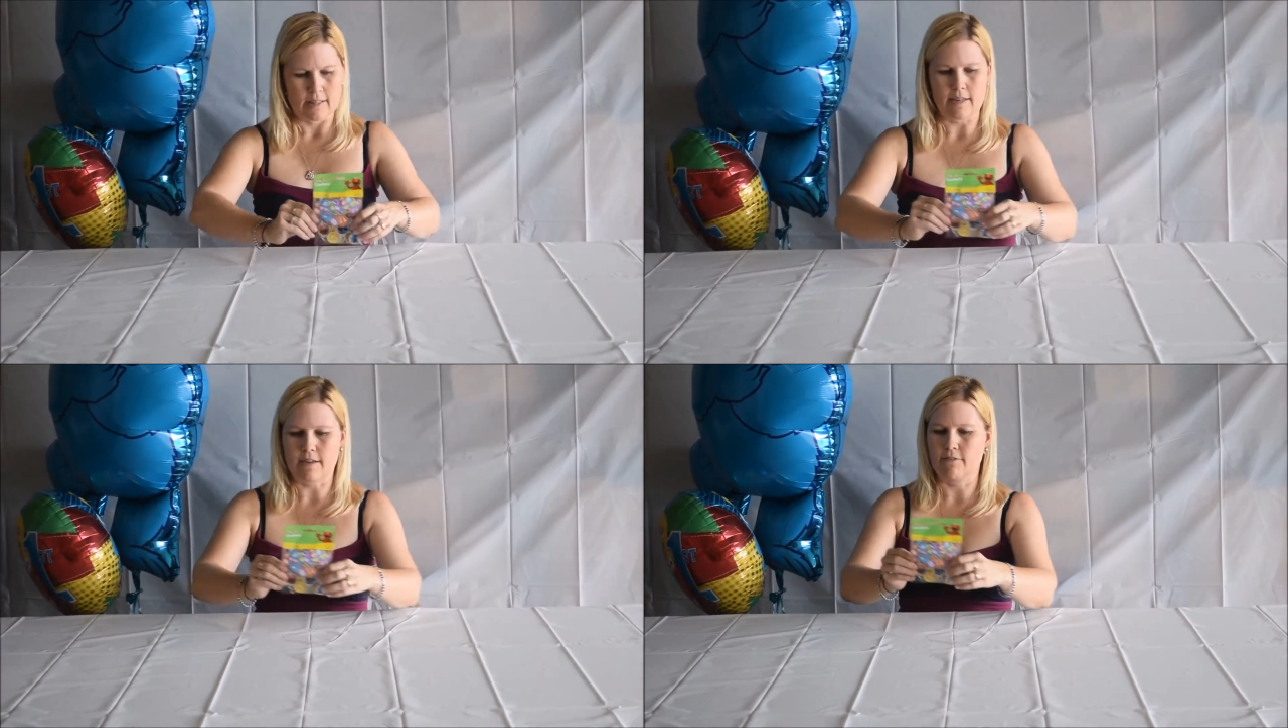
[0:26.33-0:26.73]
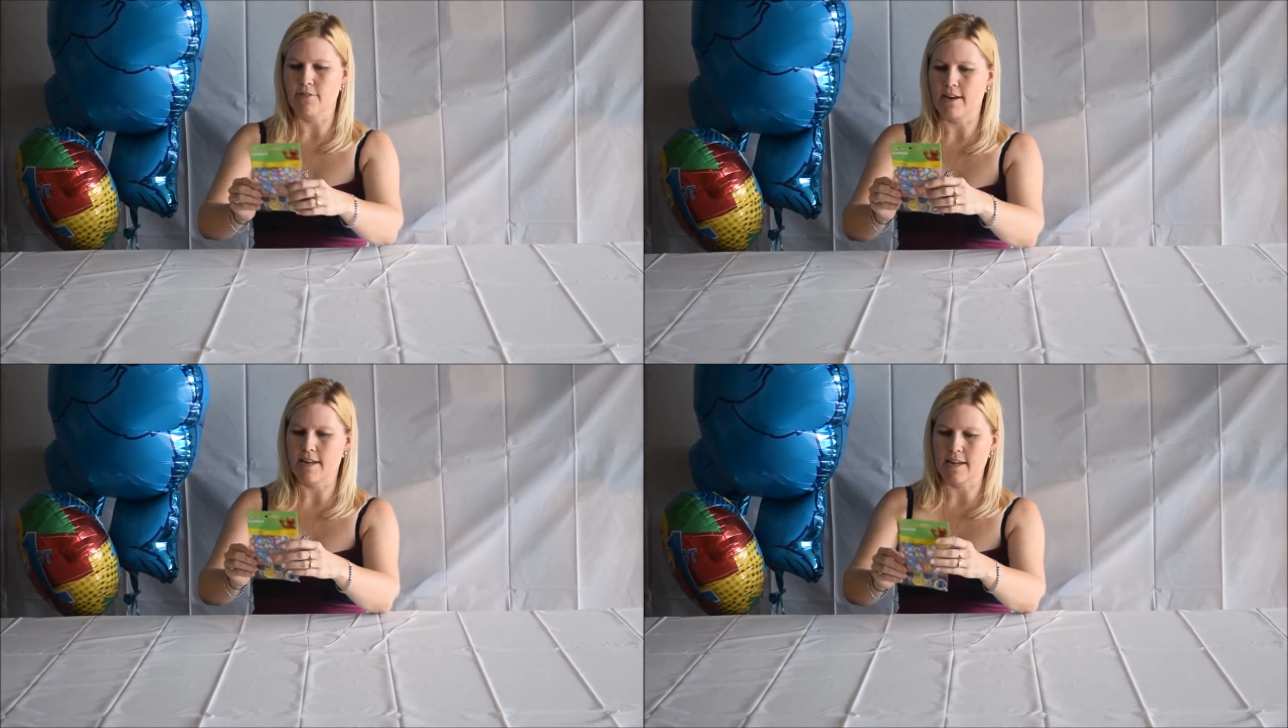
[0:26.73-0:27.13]
The
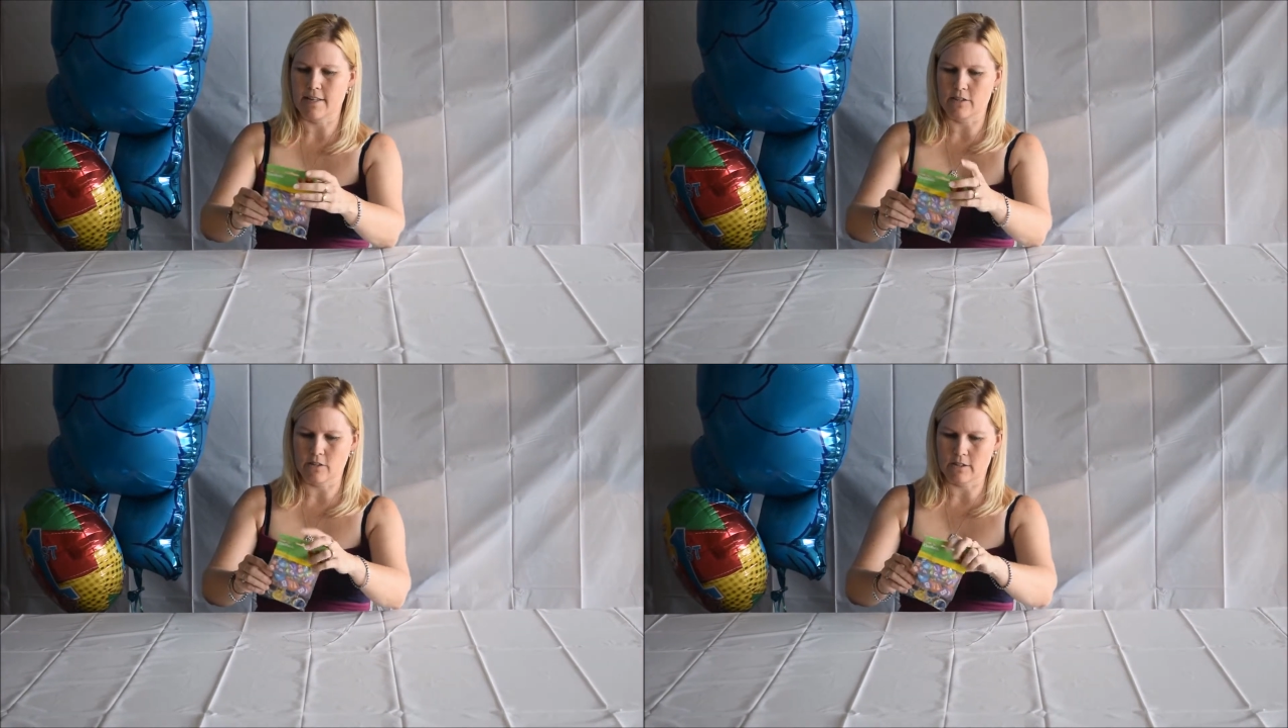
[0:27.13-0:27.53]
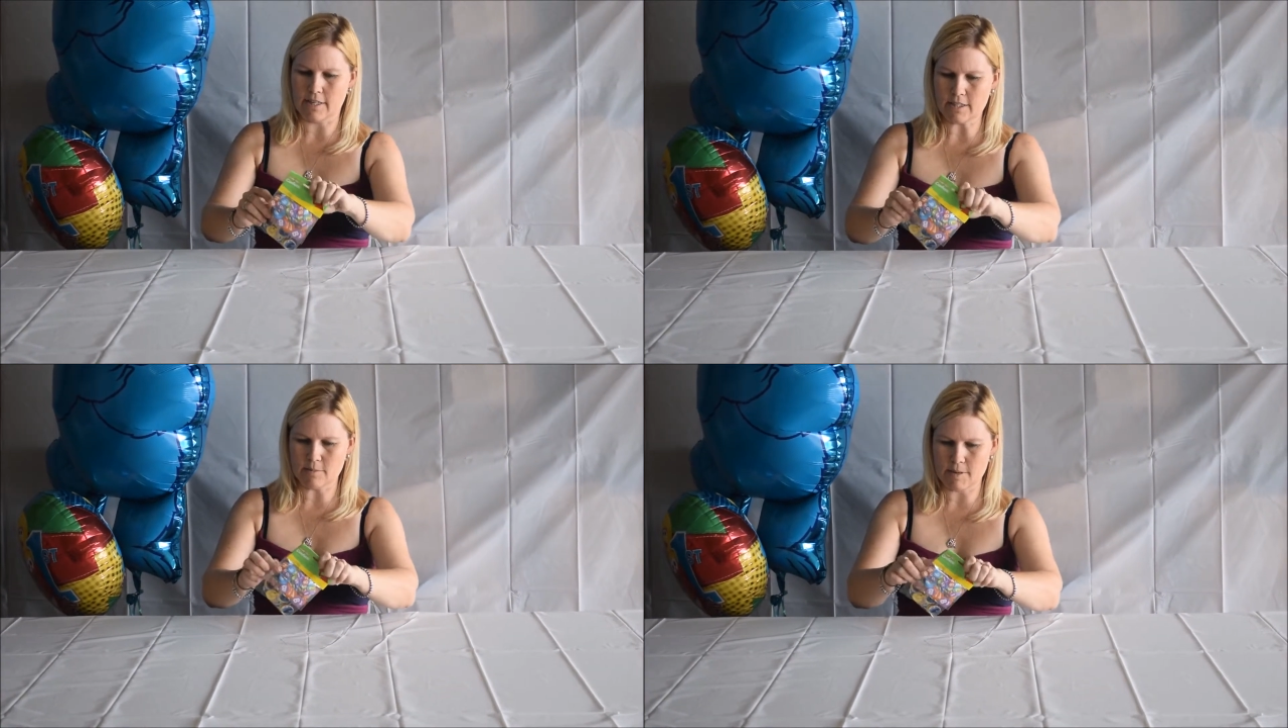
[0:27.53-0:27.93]
confetti is
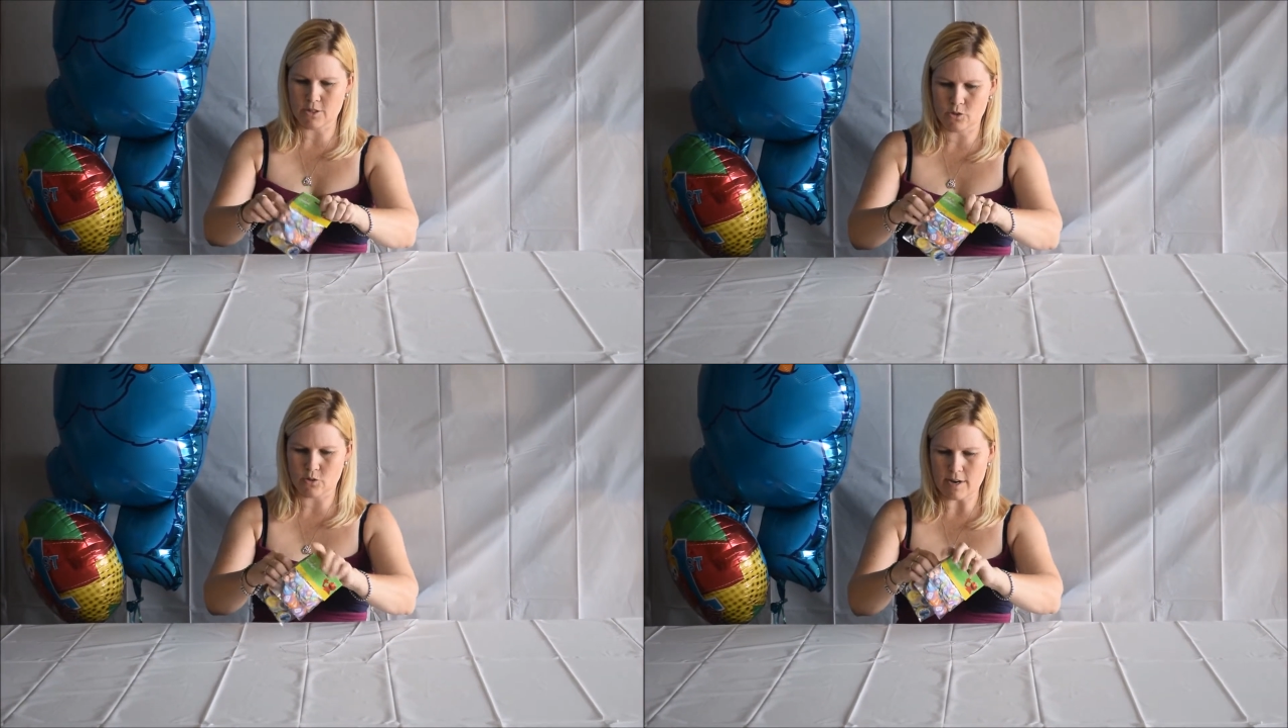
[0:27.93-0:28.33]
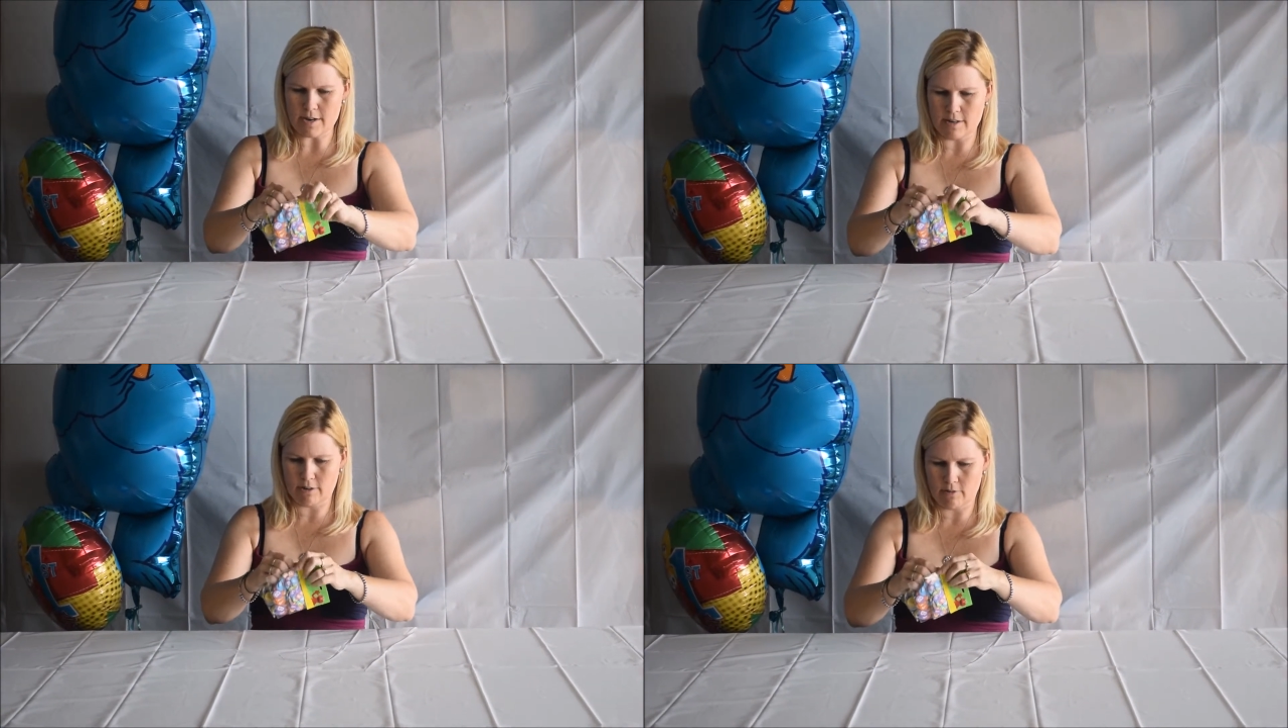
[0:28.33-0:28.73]
Sesame Street
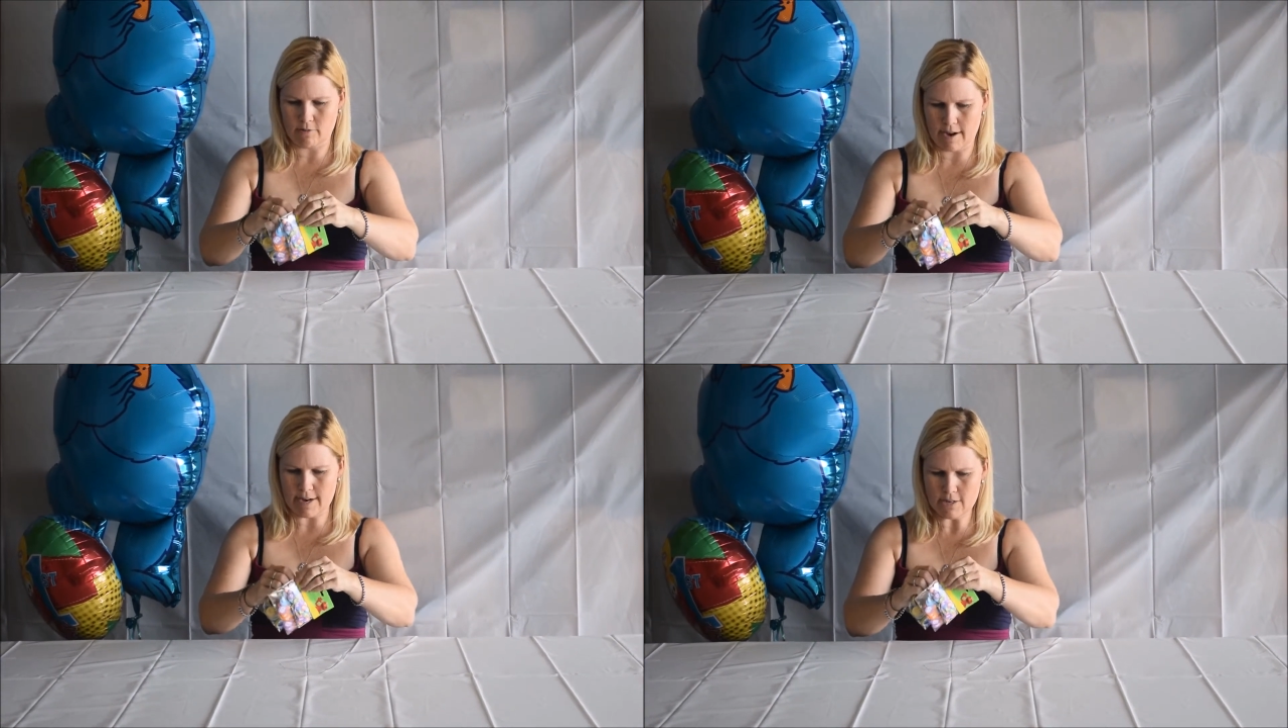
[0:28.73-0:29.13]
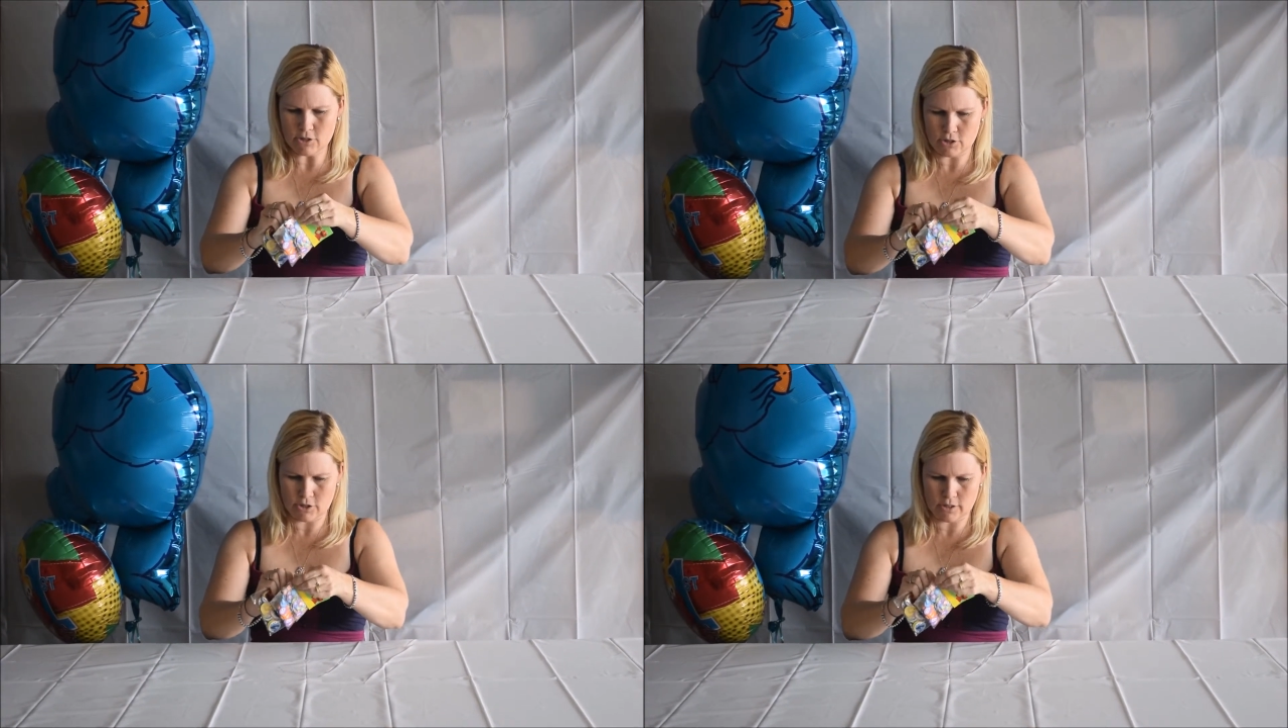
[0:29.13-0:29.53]

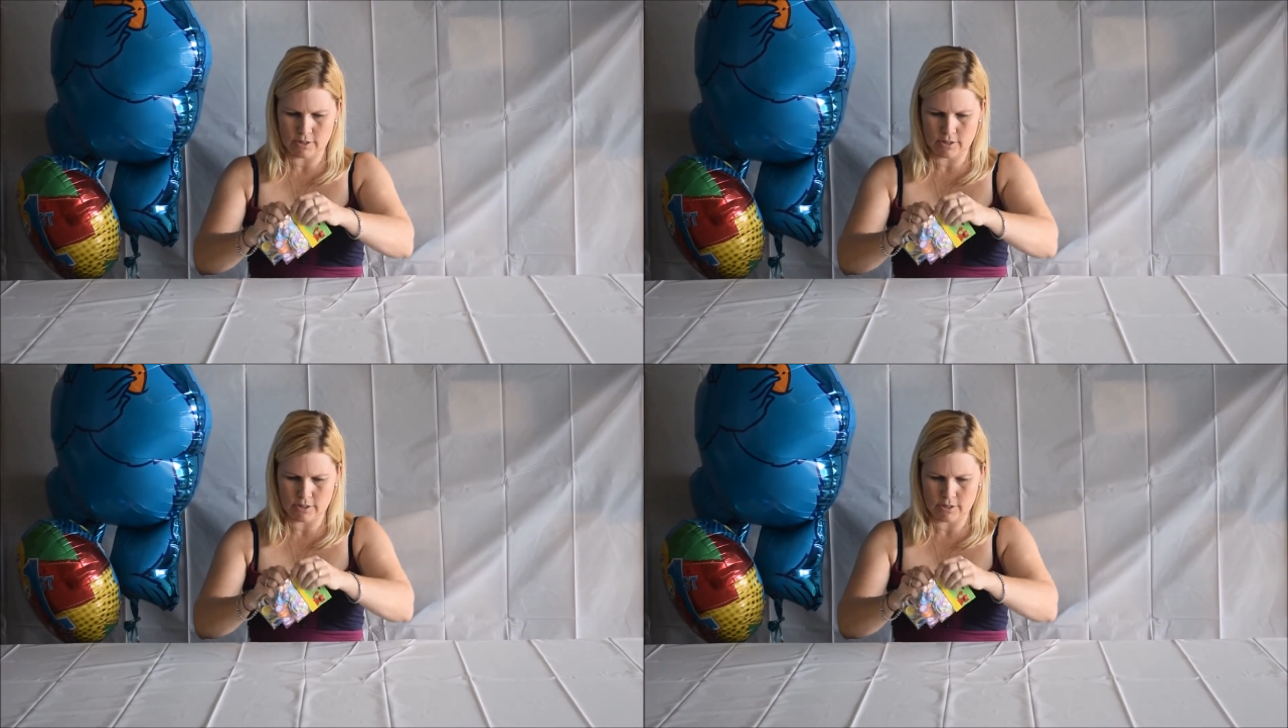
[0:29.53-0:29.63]
range.